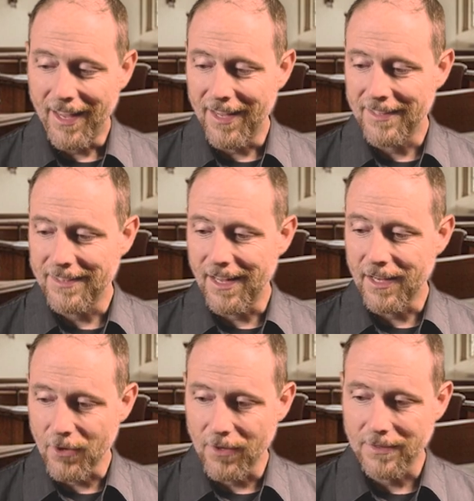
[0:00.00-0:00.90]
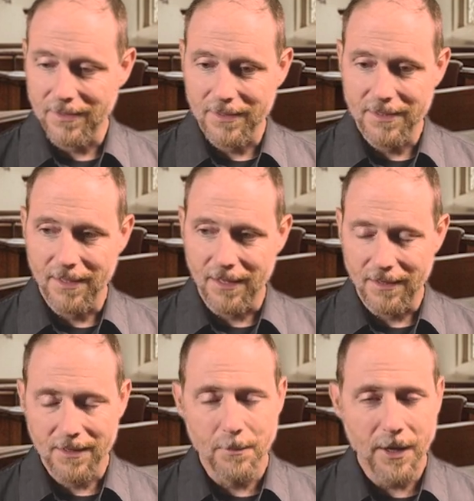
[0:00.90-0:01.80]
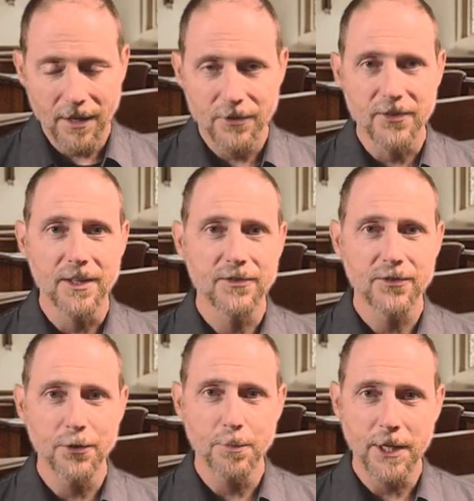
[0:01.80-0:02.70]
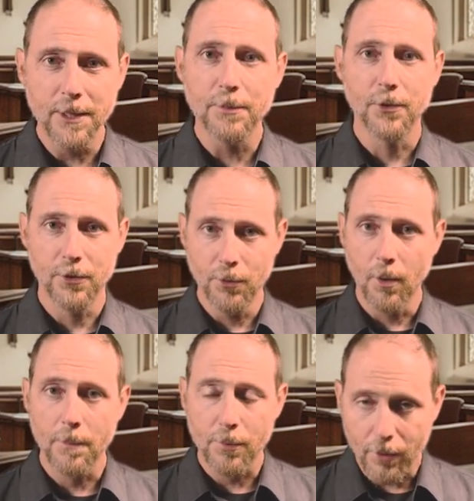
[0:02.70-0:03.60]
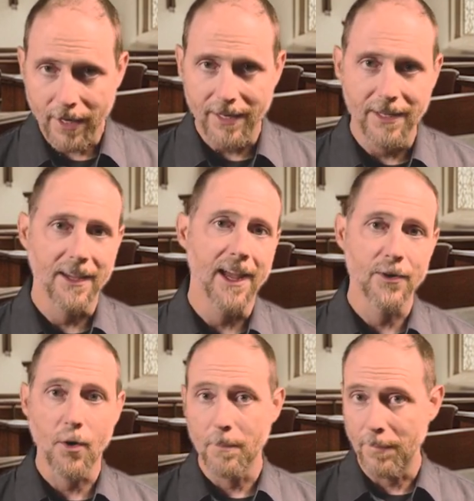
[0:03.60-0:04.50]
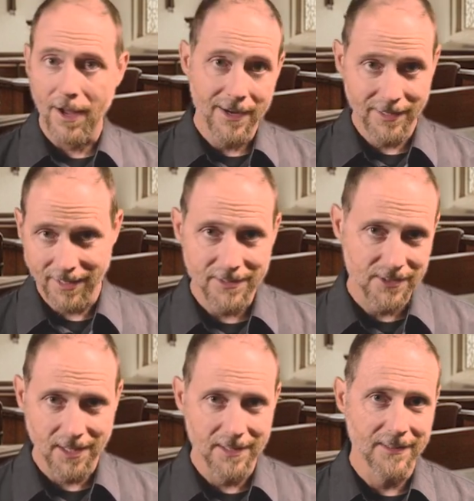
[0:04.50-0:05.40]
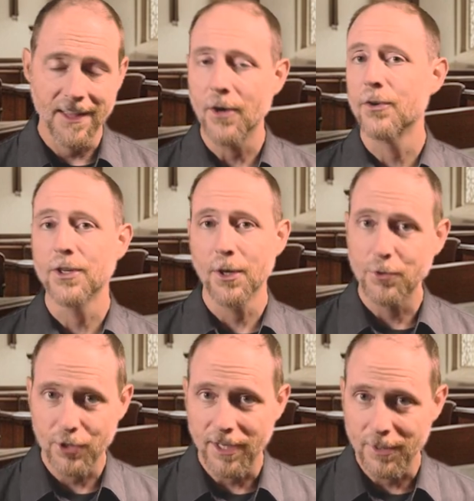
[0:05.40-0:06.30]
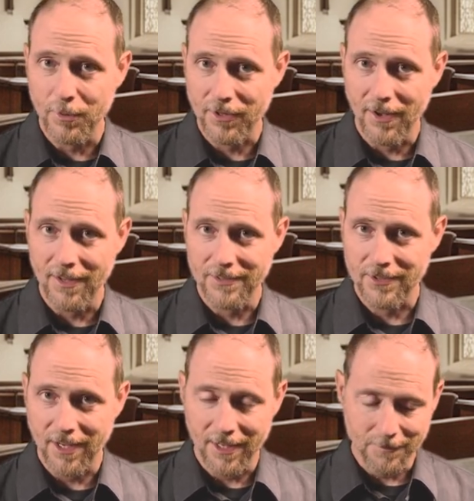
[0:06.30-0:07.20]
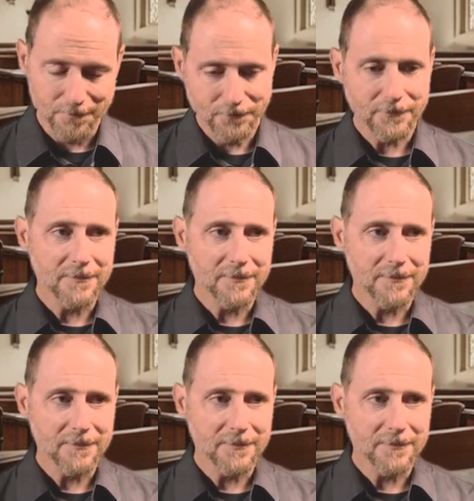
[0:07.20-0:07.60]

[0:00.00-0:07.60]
And Eckhart Uh, compares this to people who are praying and are buying and selling. They are negotiating with God, saying,